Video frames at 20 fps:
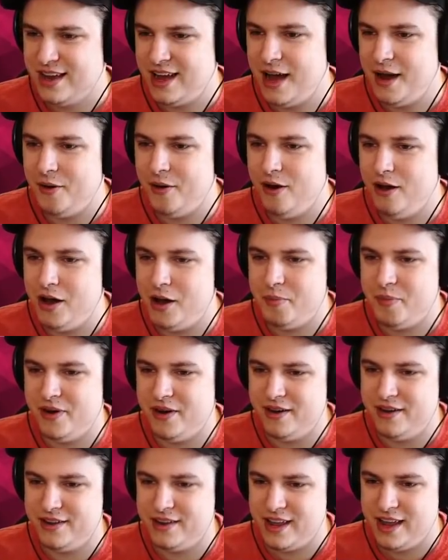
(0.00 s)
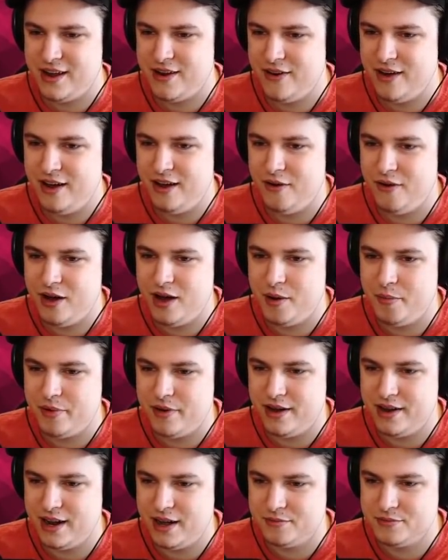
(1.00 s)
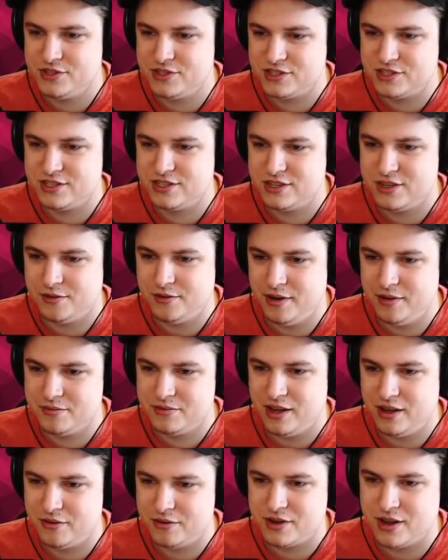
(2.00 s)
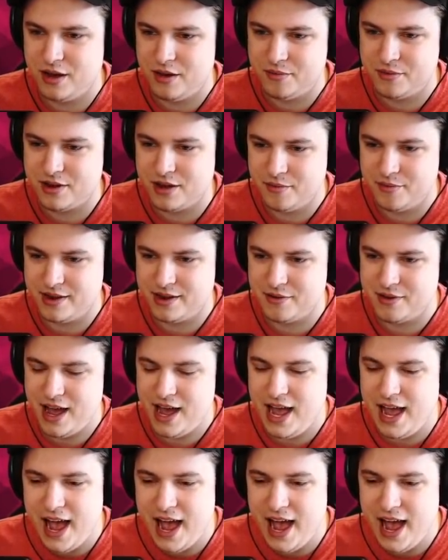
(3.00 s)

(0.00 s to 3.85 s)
I'll hop, hop on. on, Kira. I'll hop on. I'm just. I'm, I'm coming.